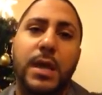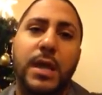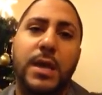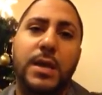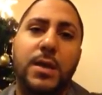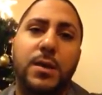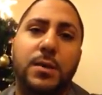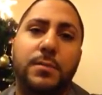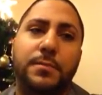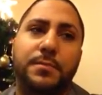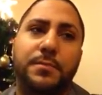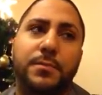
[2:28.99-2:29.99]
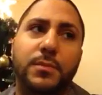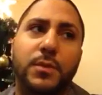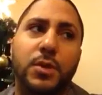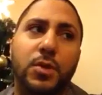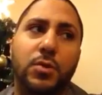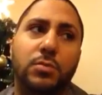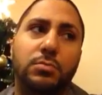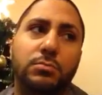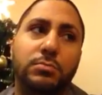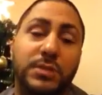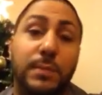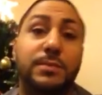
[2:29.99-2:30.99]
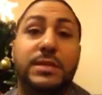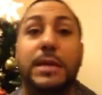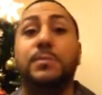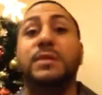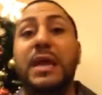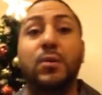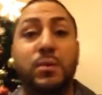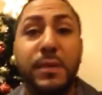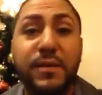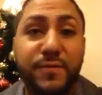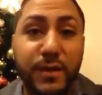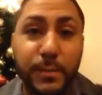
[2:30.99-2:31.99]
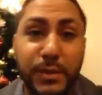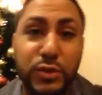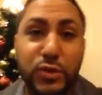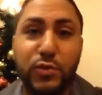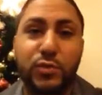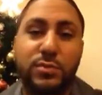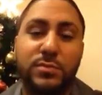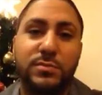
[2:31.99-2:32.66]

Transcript: And sometimes they would make fun of me too.